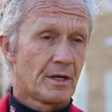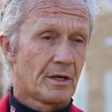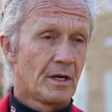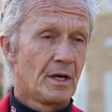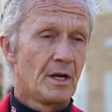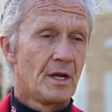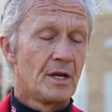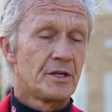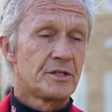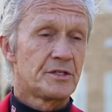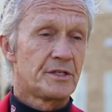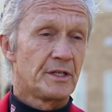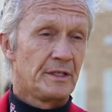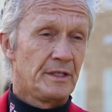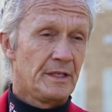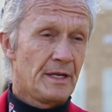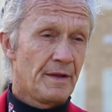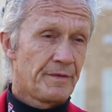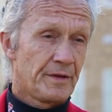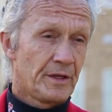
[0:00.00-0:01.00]
are
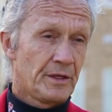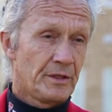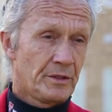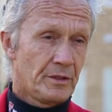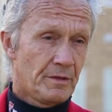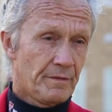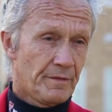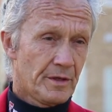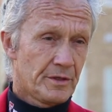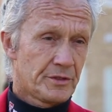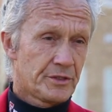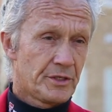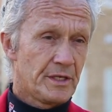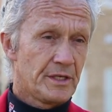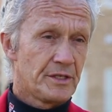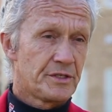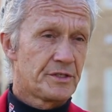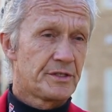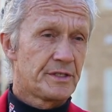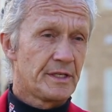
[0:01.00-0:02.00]
significant
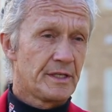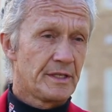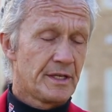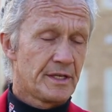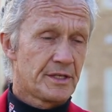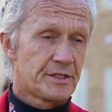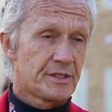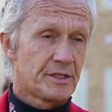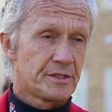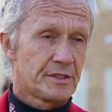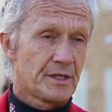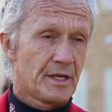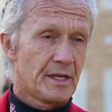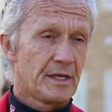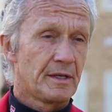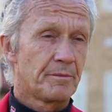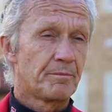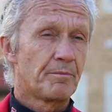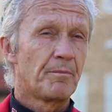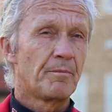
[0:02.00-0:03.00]
universities see this as
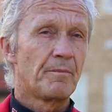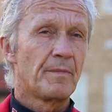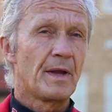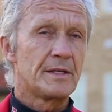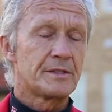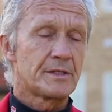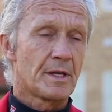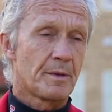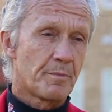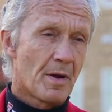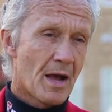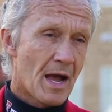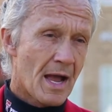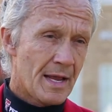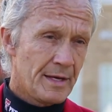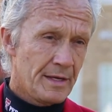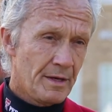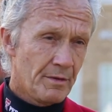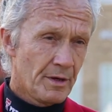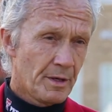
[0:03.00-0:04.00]
a, as a
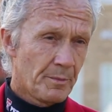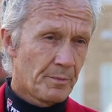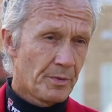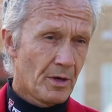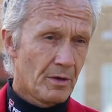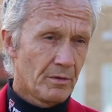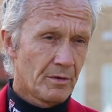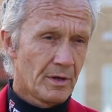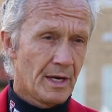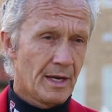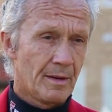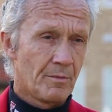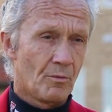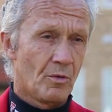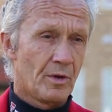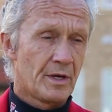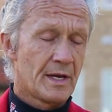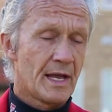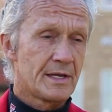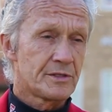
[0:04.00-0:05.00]
pioneering program.
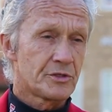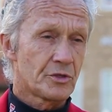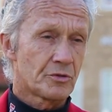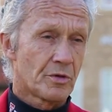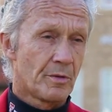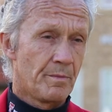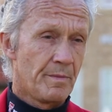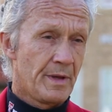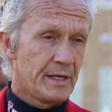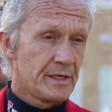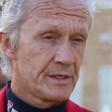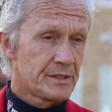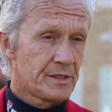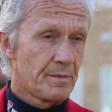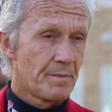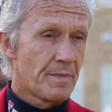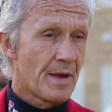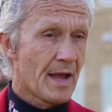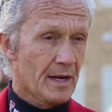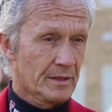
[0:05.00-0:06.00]
One has a tremendous
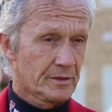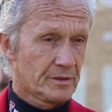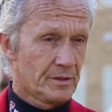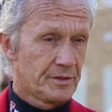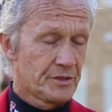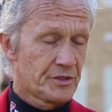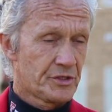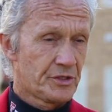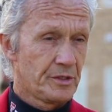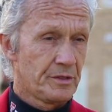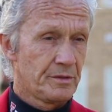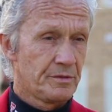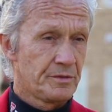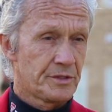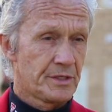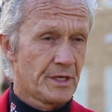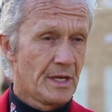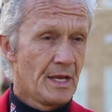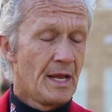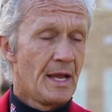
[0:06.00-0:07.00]
impact on the
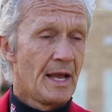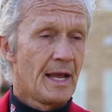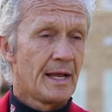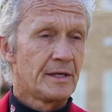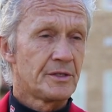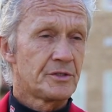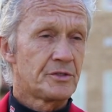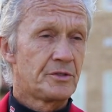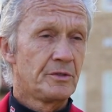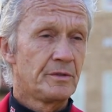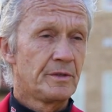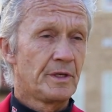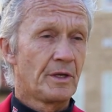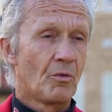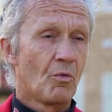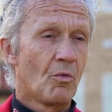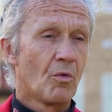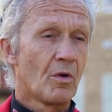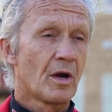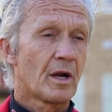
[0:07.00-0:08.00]
students and is
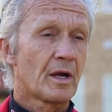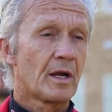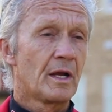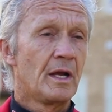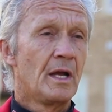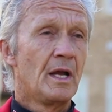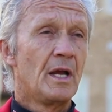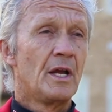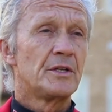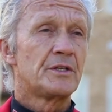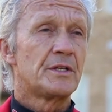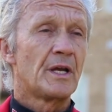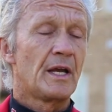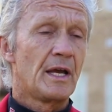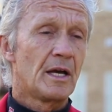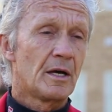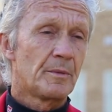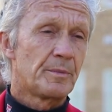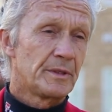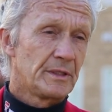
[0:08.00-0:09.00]
doing work to
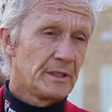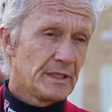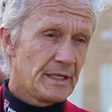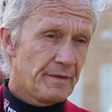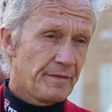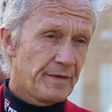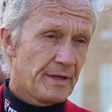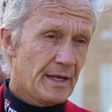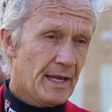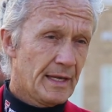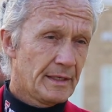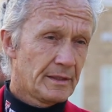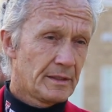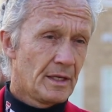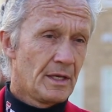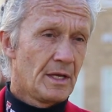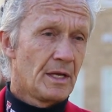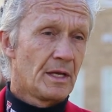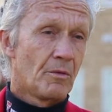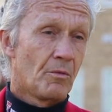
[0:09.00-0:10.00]
help alleviate
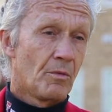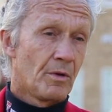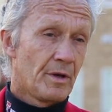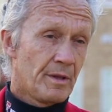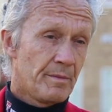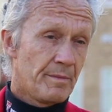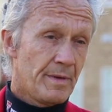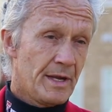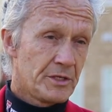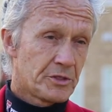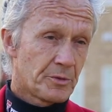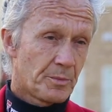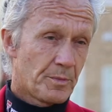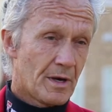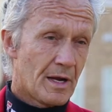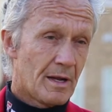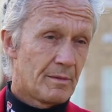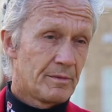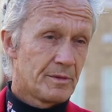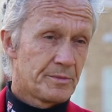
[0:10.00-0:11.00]
one of the major
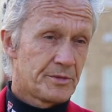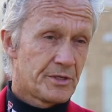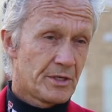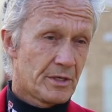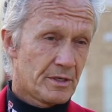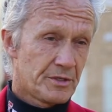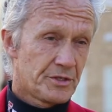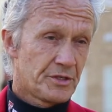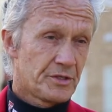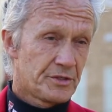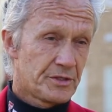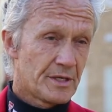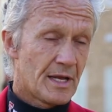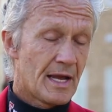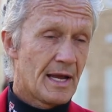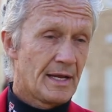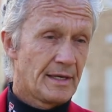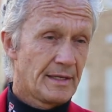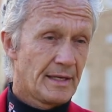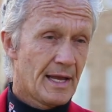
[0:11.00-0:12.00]
problems that our
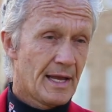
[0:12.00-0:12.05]
society